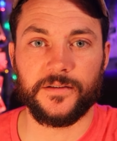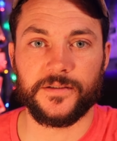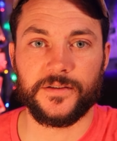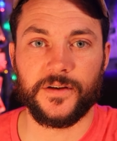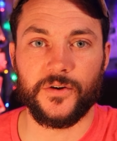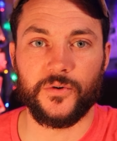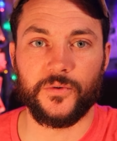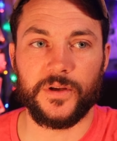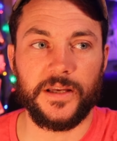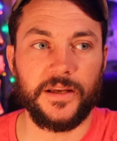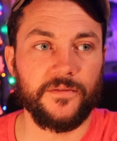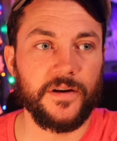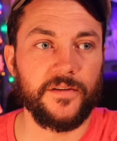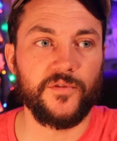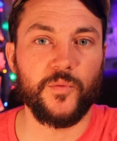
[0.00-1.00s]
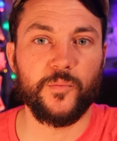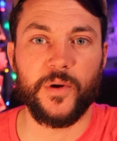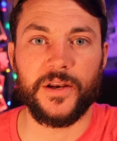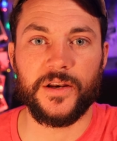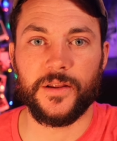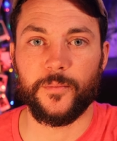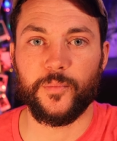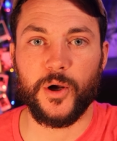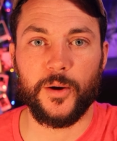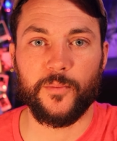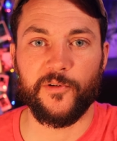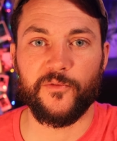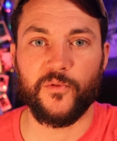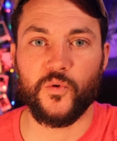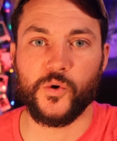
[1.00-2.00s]
So even if you've been to the pond
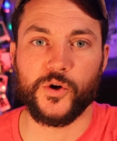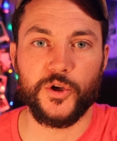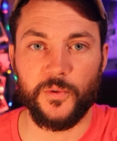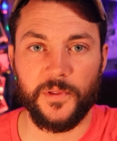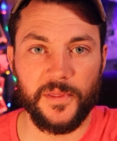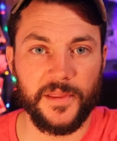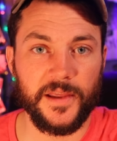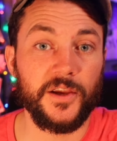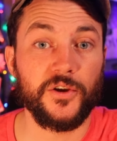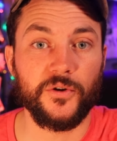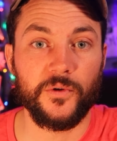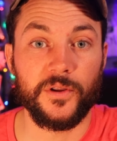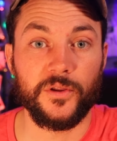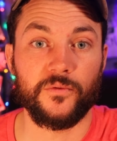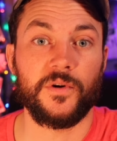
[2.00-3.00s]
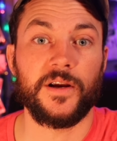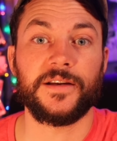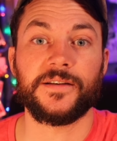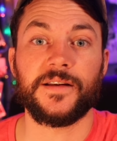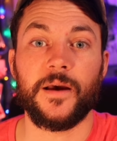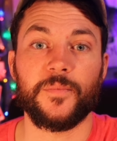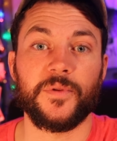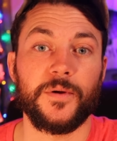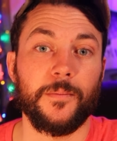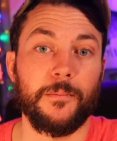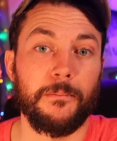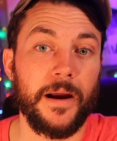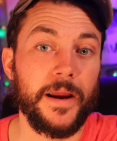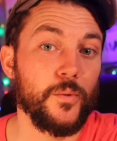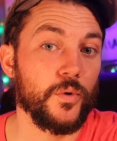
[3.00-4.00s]
before and you think you're in the right depth, you
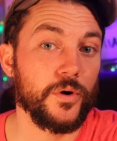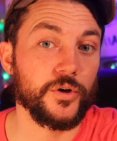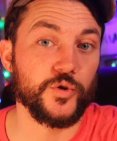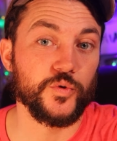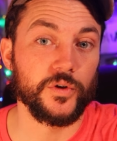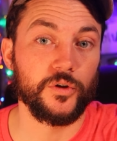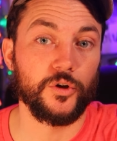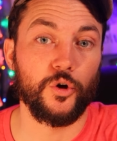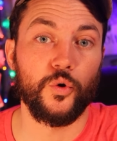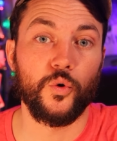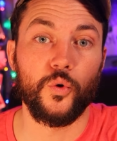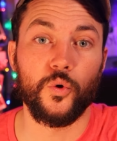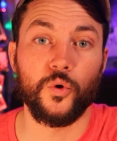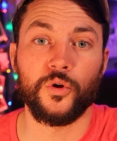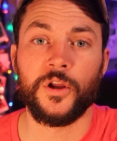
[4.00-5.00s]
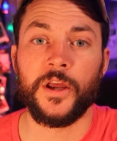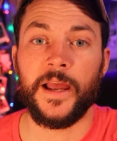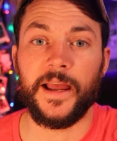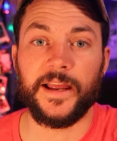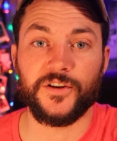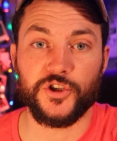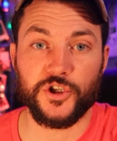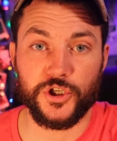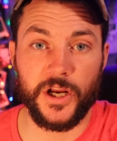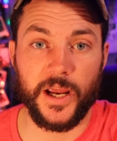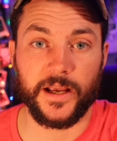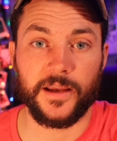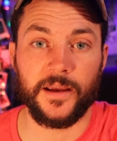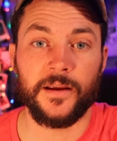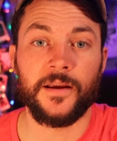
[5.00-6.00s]
might want to drill a hole and
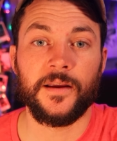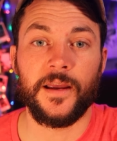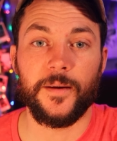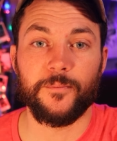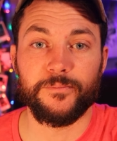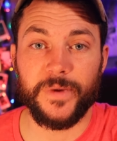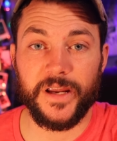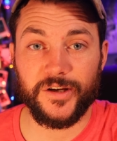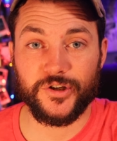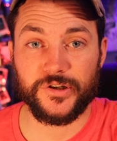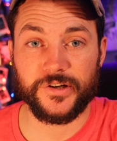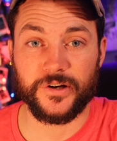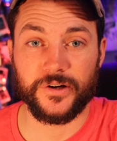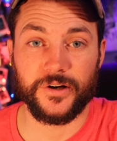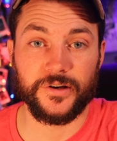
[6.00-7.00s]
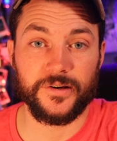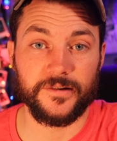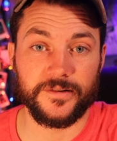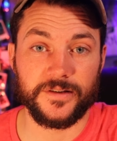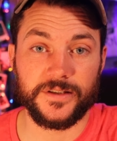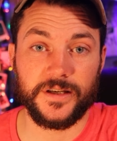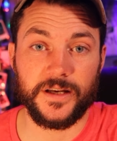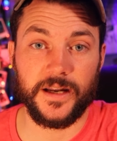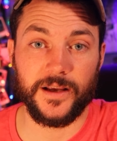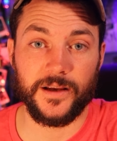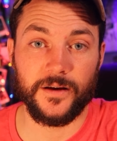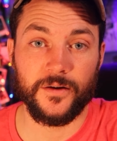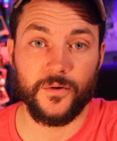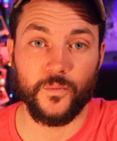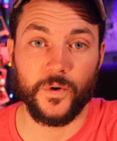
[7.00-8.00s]
check and make sure you're
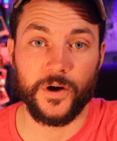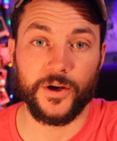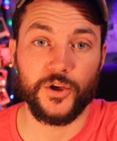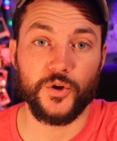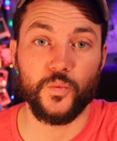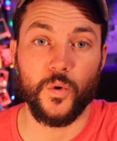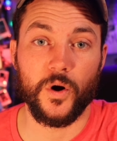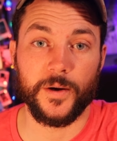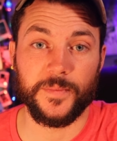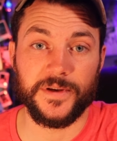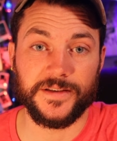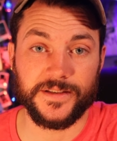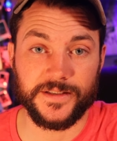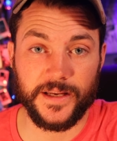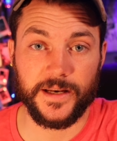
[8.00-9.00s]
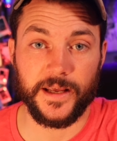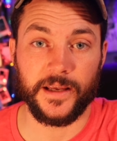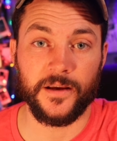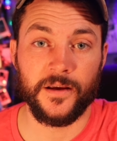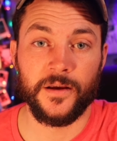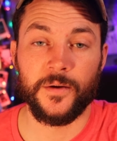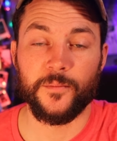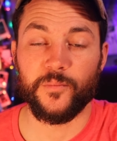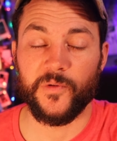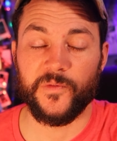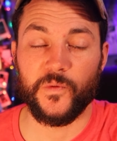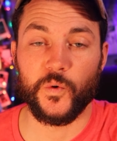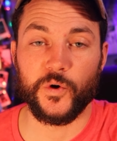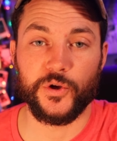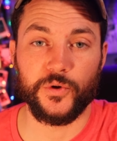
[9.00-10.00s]
sitting where you want to be sitting
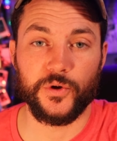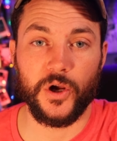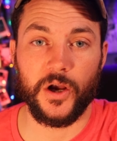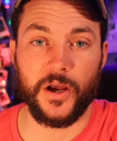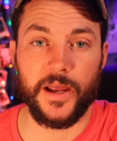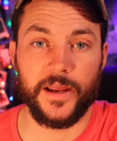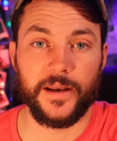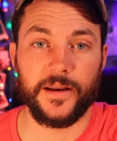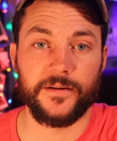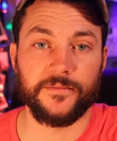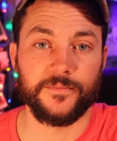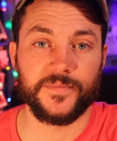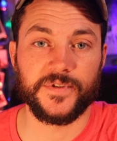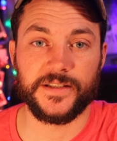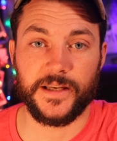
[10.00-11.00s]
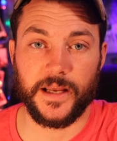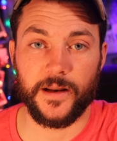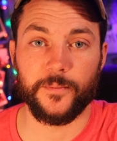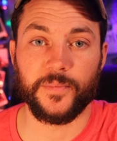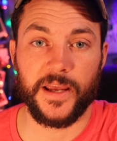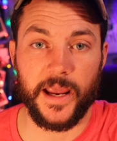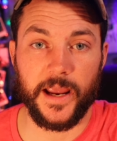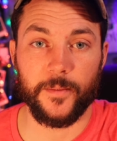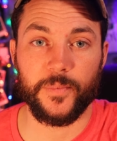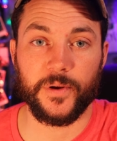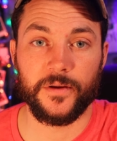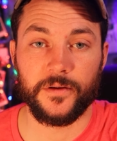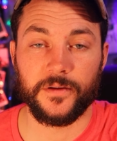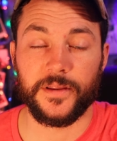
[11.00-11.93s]
before you go ahead and set up camp.